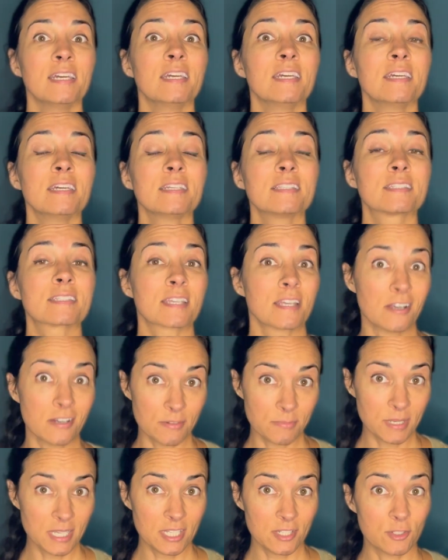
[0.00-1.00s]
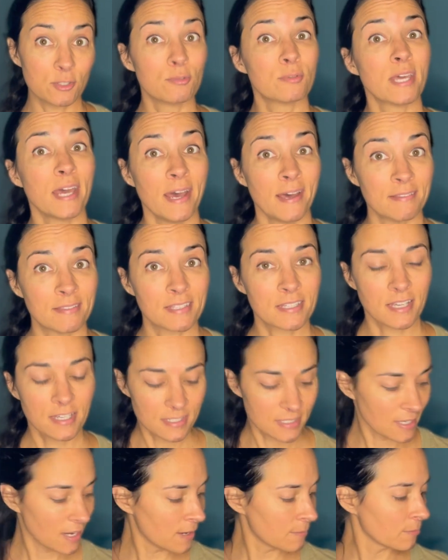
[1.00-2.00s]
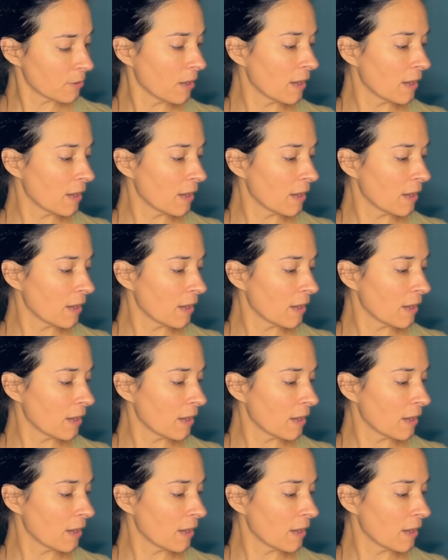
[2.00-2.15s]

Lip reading: it scared me to death because I'm